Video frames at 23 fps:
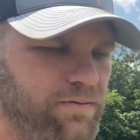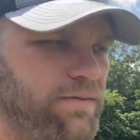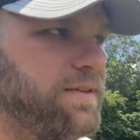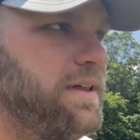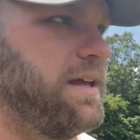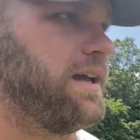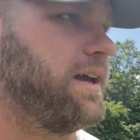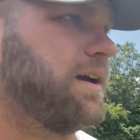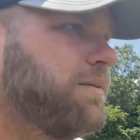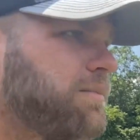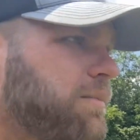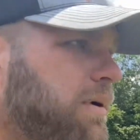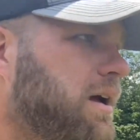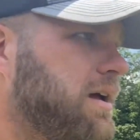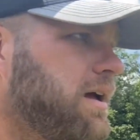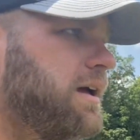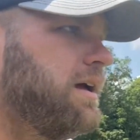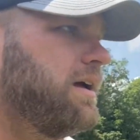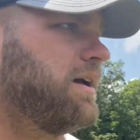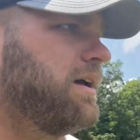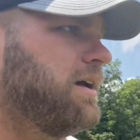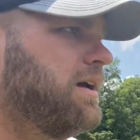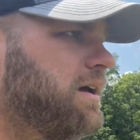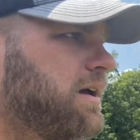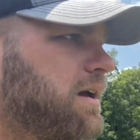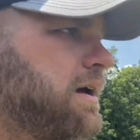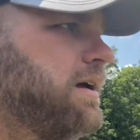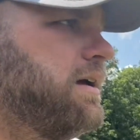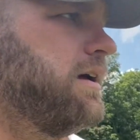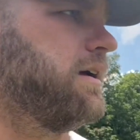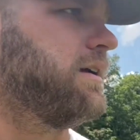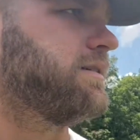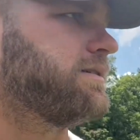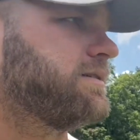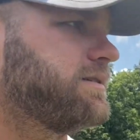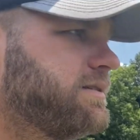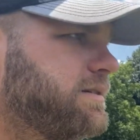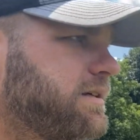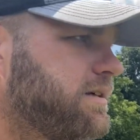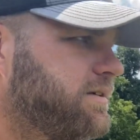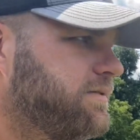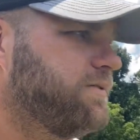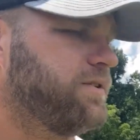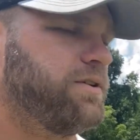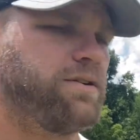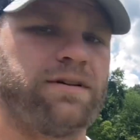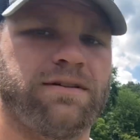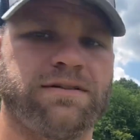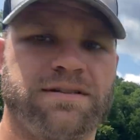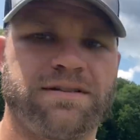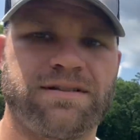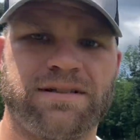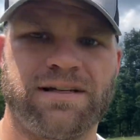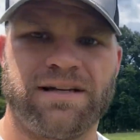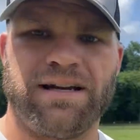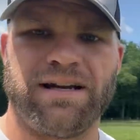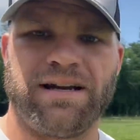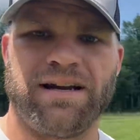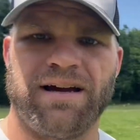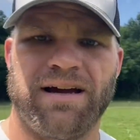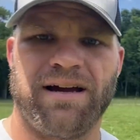them. See if you can see.